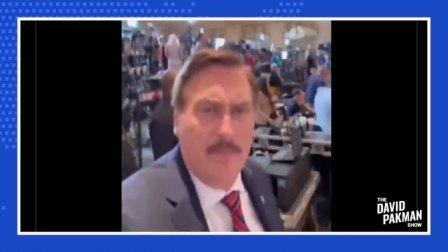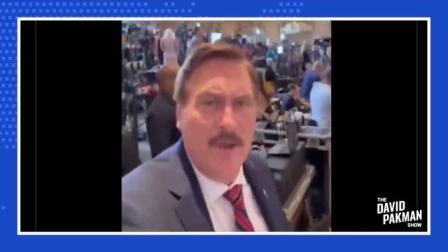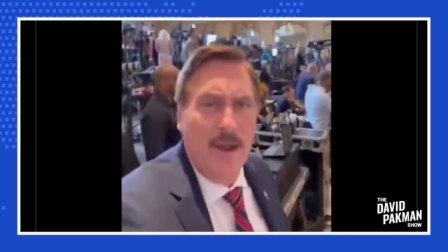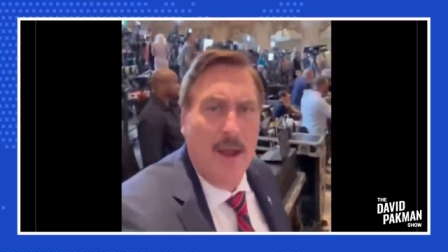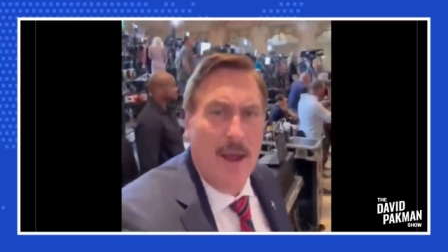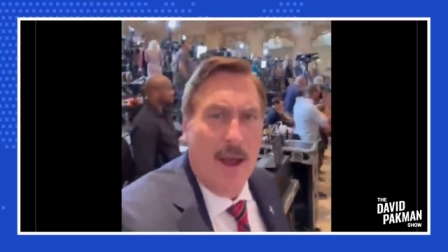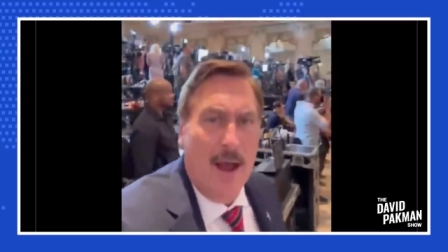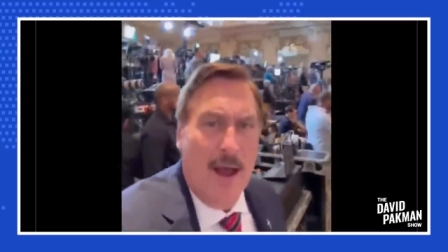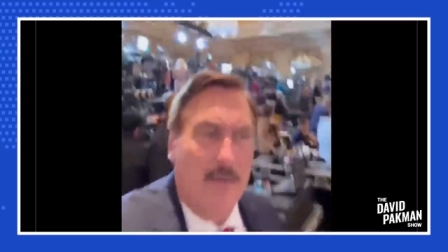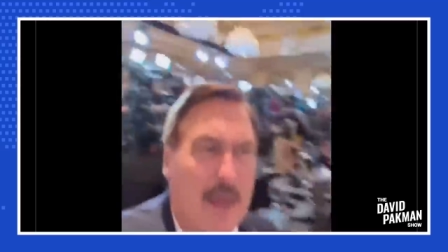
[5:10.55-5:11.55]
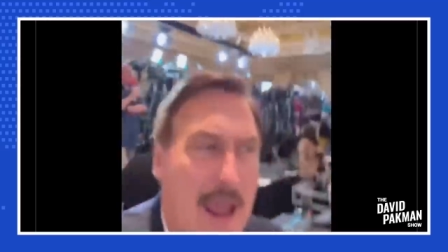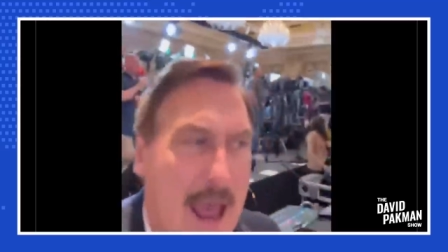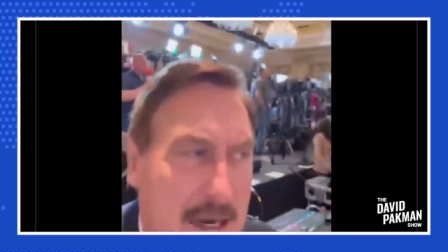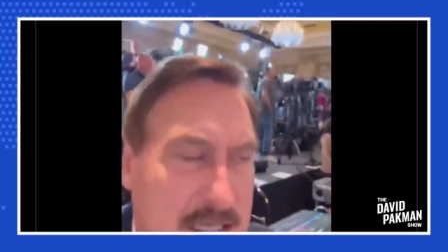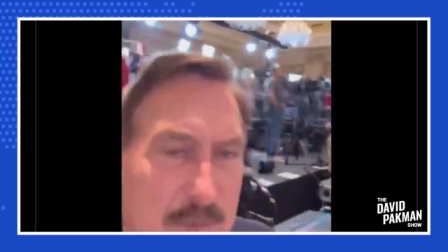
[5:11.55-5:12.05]
Uh, they
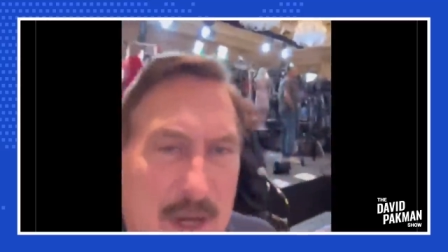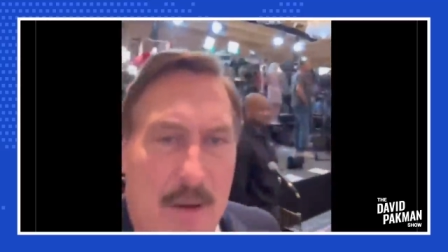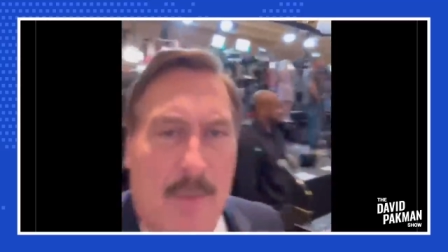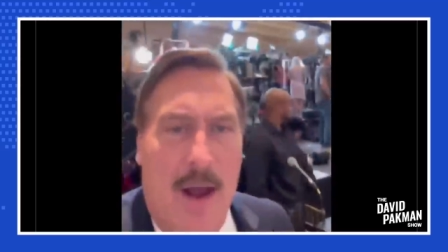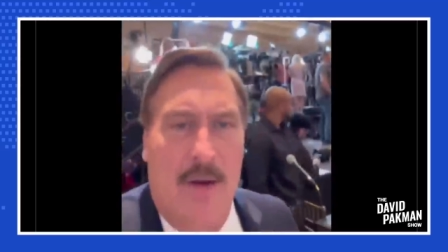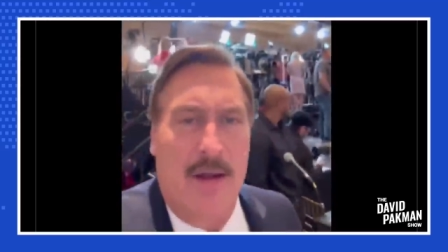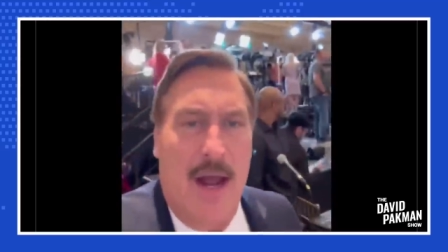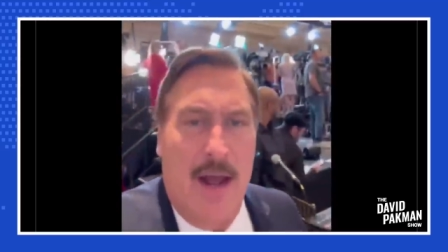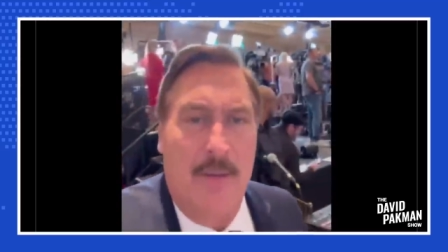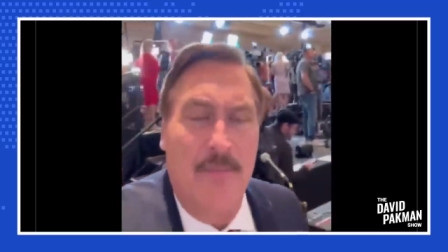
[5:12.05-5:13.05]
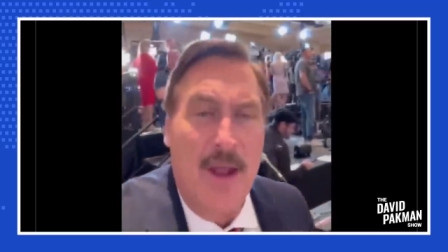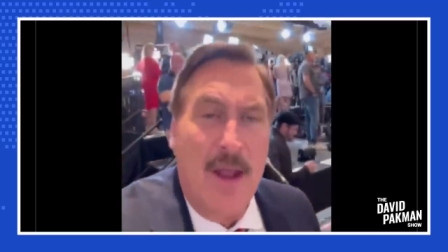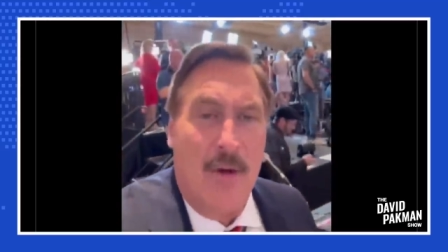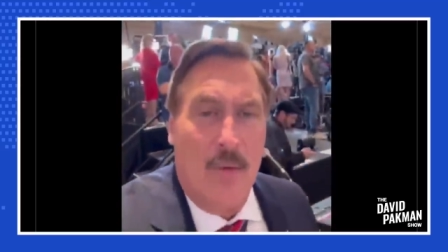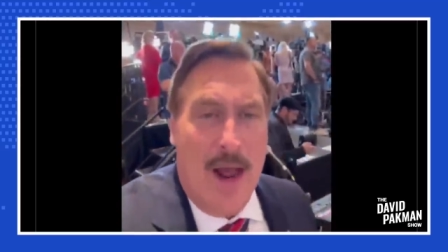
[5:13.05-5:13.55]
asked me about
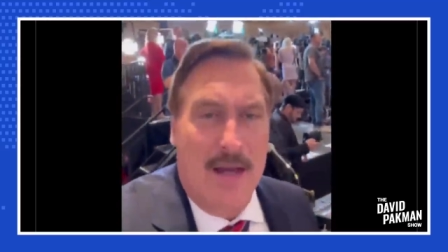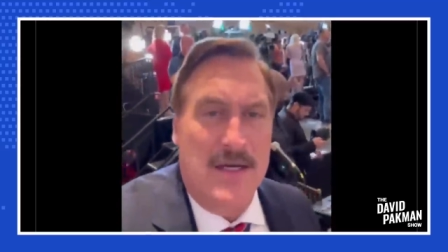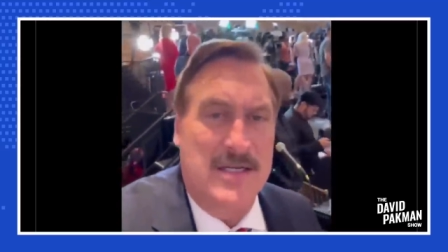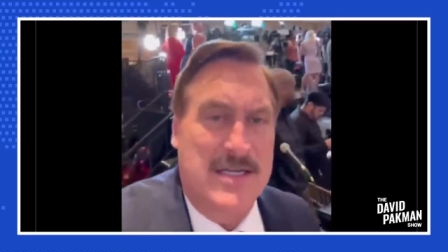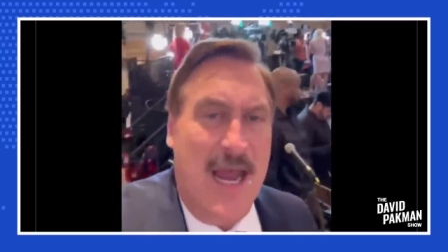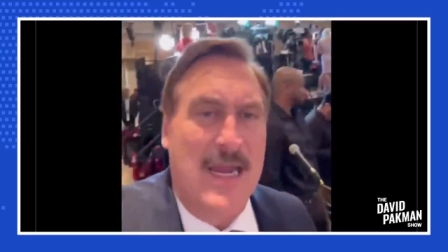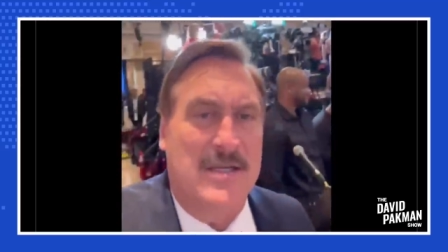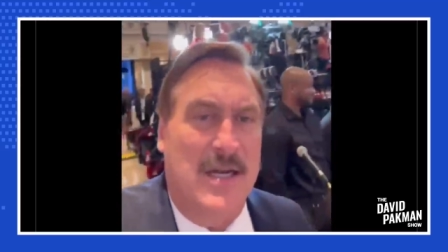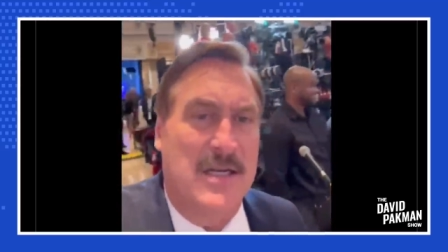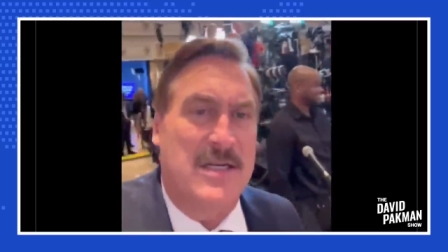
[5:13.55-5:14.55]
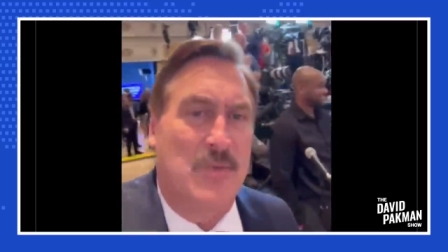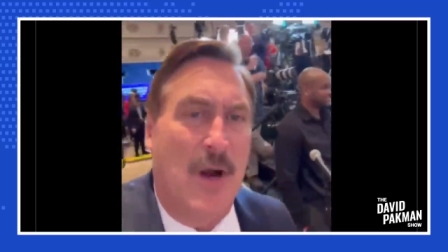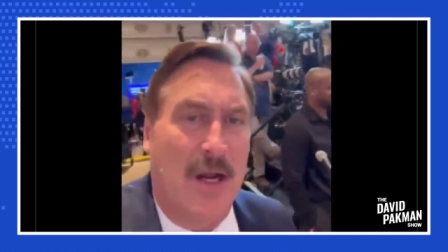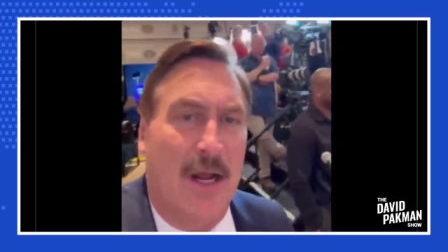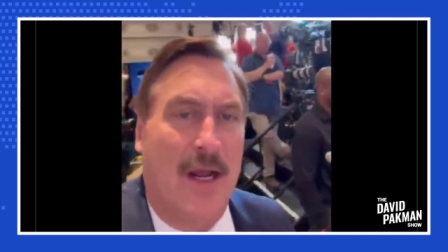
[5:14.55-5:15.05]
uh, Ron DeSantis
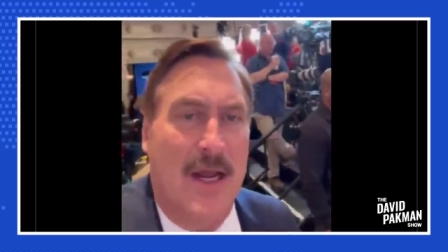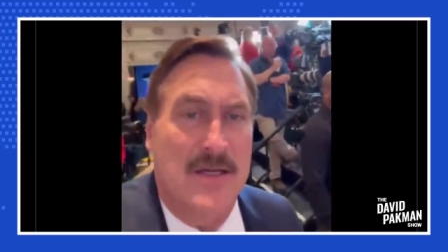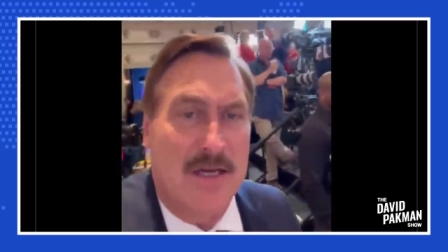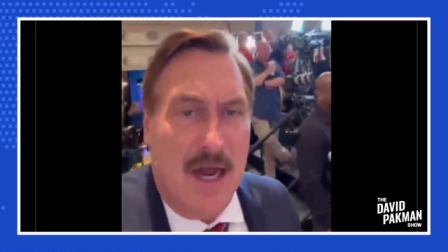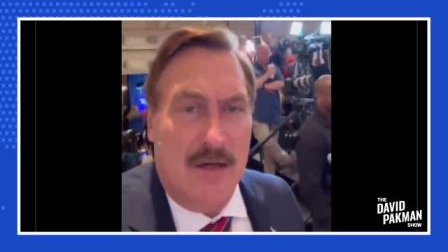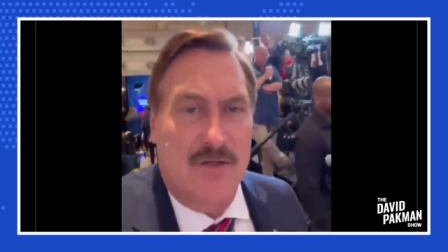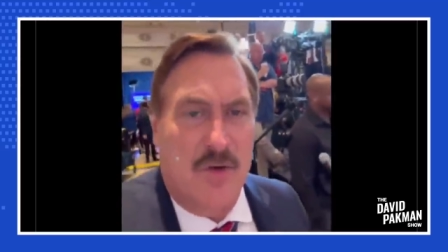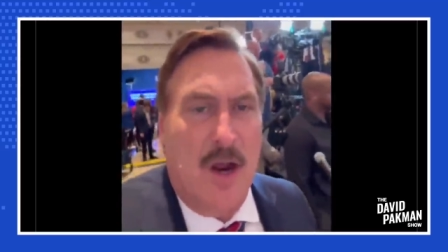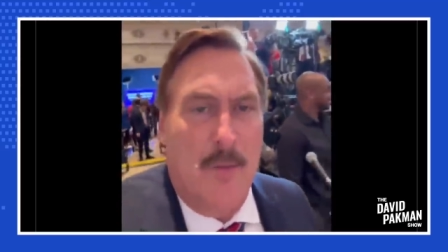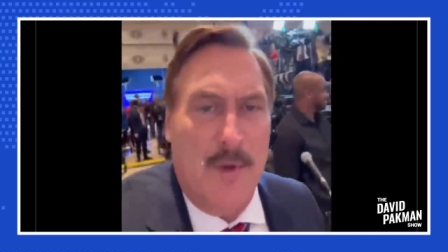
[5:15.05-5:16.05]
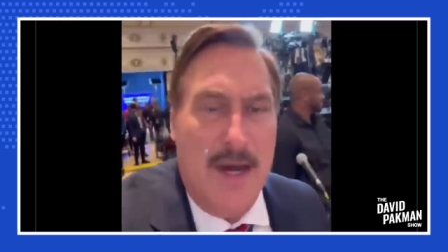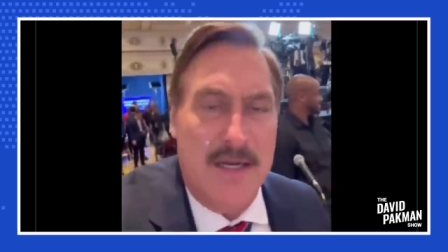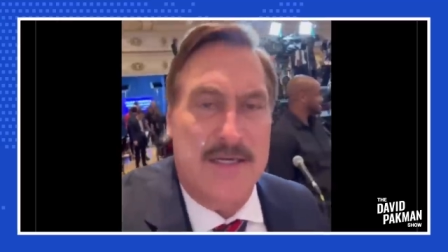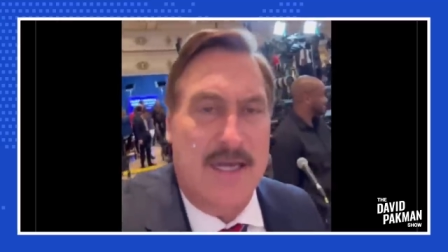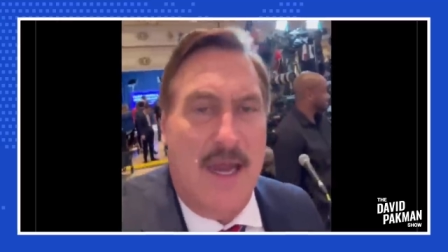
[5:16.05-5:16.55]
running against Donald Trump, and
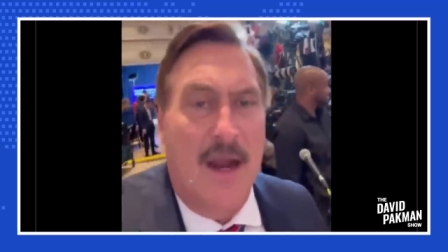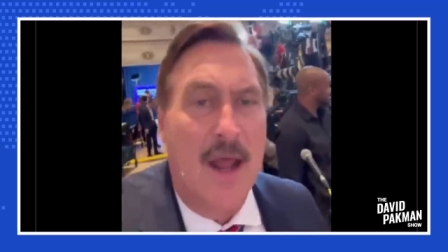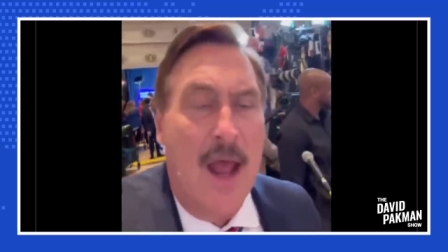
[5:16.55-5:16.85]
I said,